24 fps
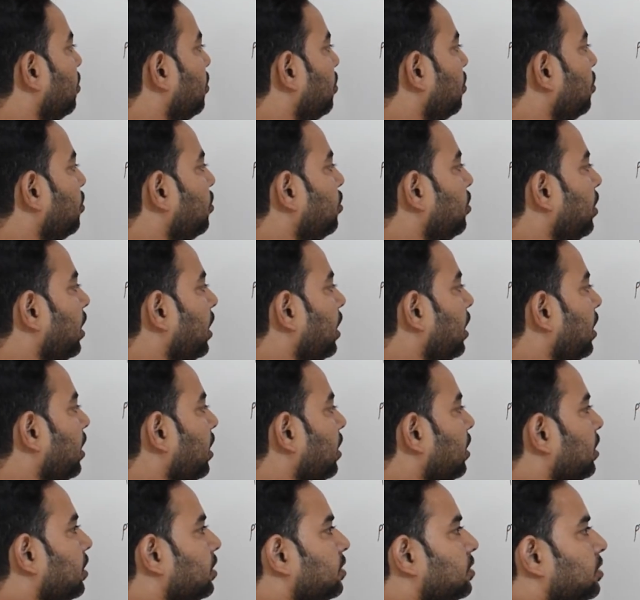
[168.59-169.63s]
OA
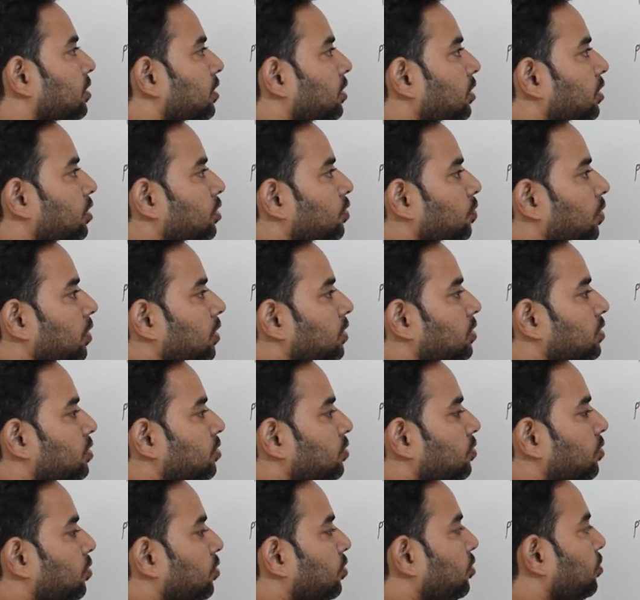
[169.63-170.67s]
is equals to
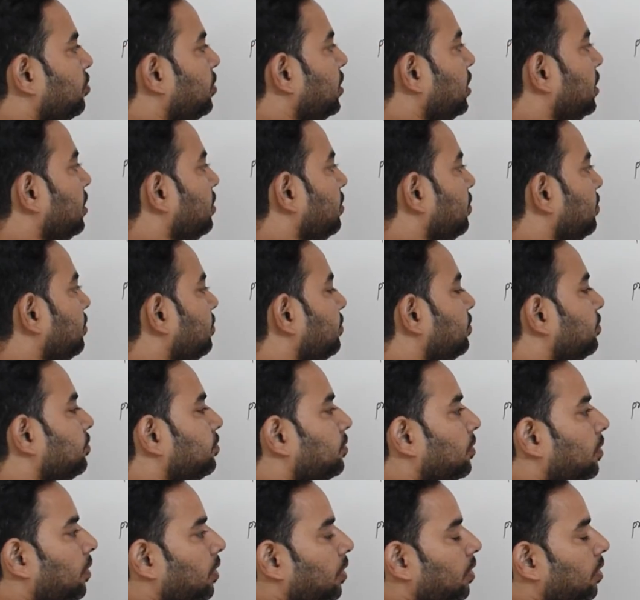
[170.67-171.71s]
OB,
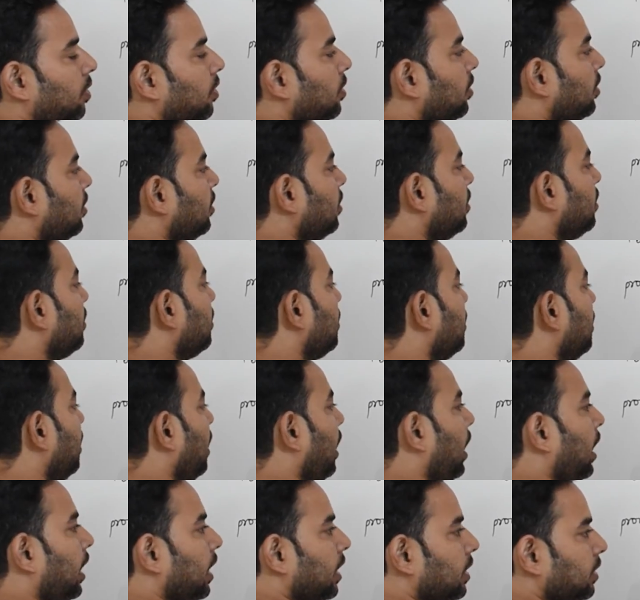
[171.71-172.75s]

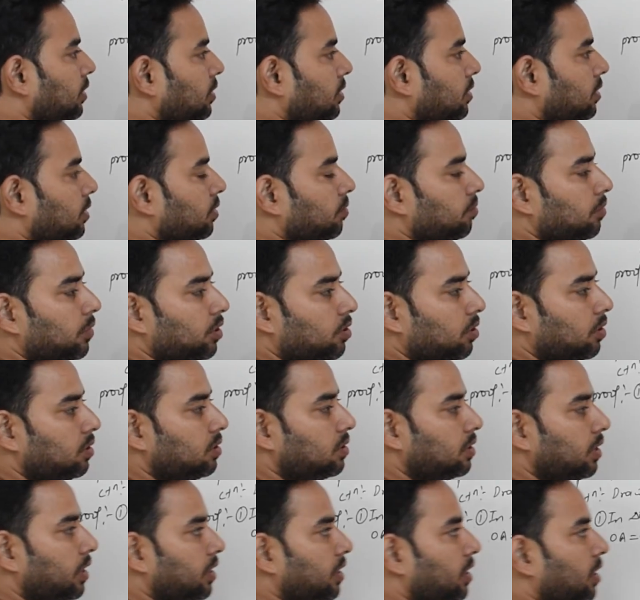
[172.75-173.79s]
and
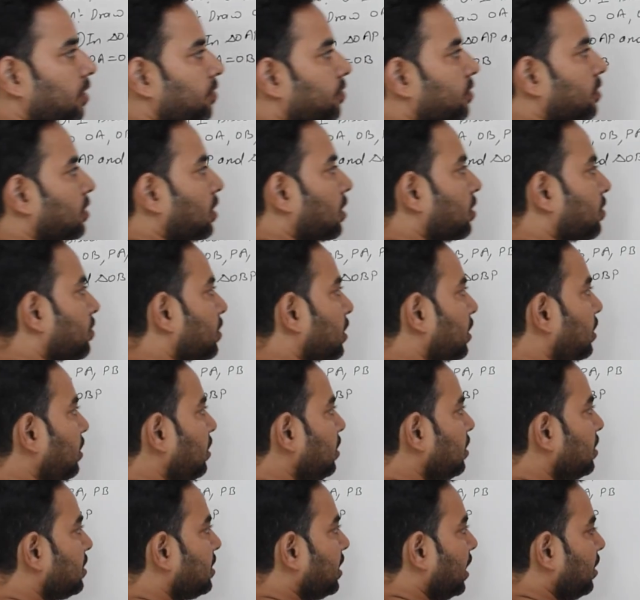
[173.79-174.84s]
because radii of
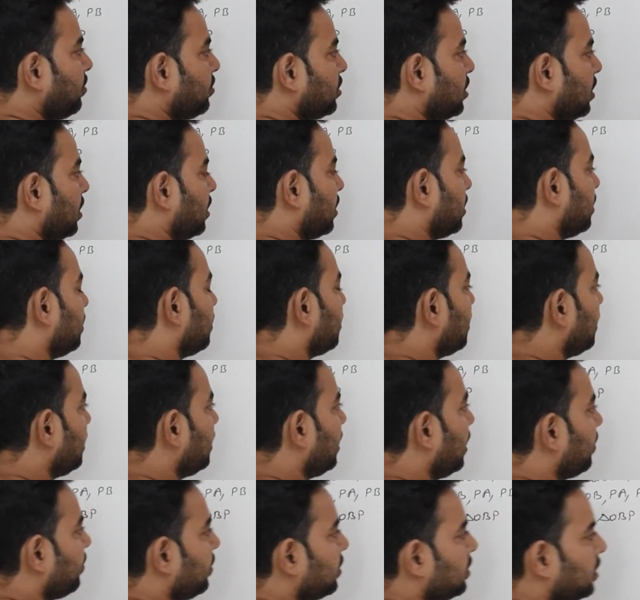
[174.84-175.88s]
the same
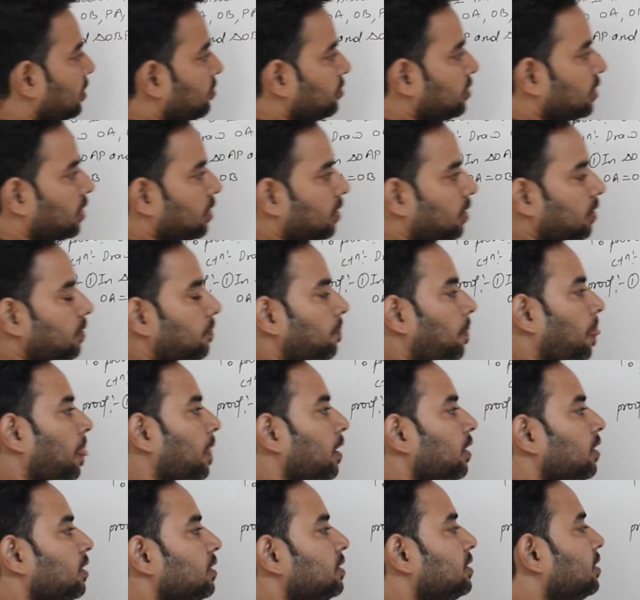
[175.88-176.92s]
circle,
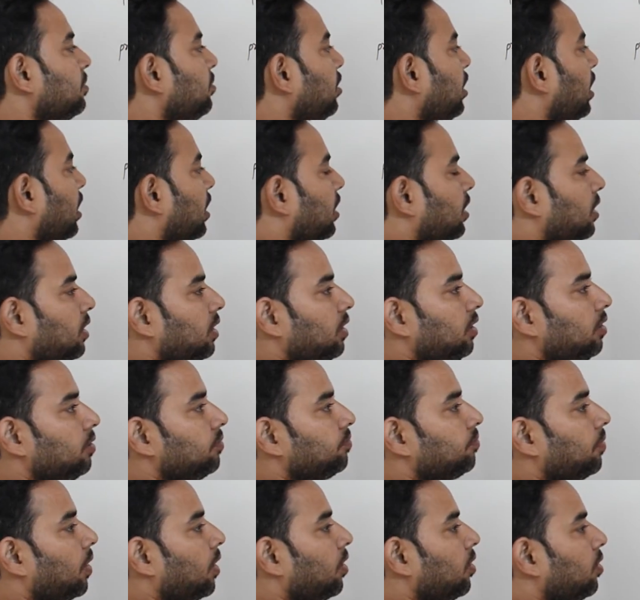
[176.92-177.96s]
Similarly,
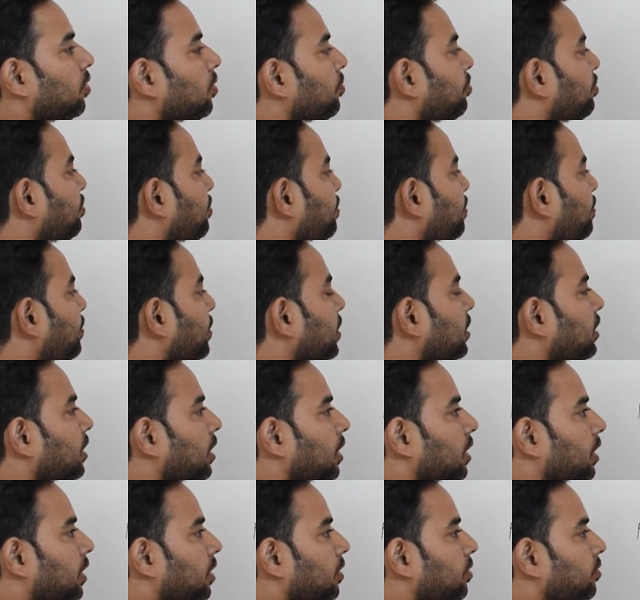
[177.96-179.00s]

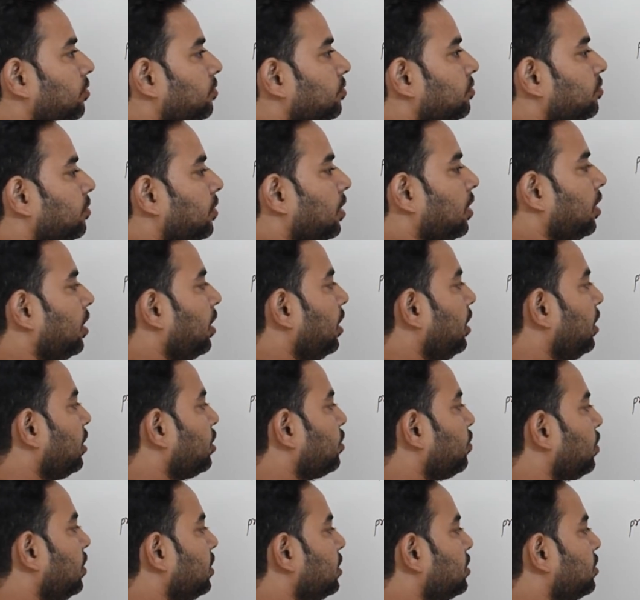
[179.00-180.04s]
PA
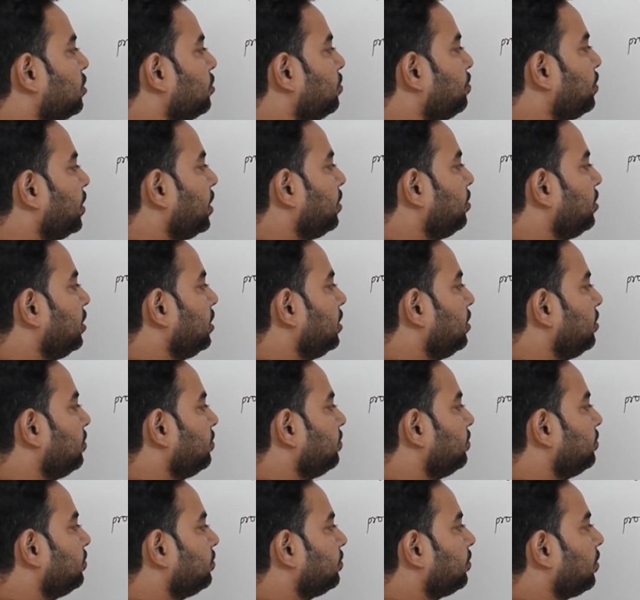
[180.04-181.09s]
equals to
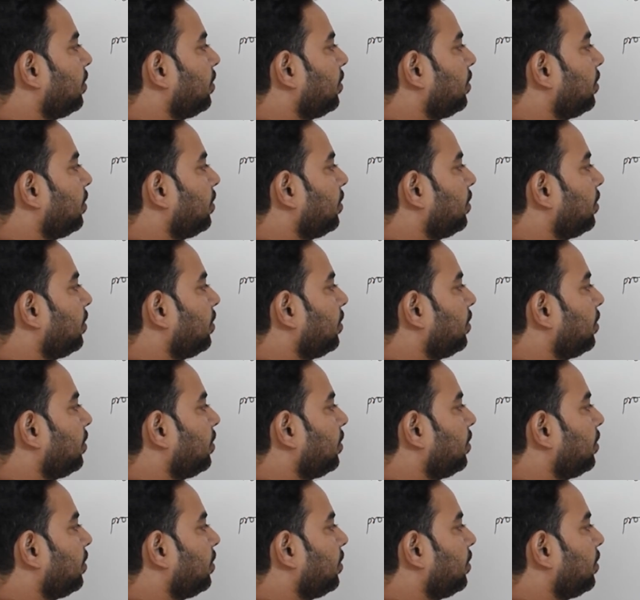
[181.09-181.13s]
PB,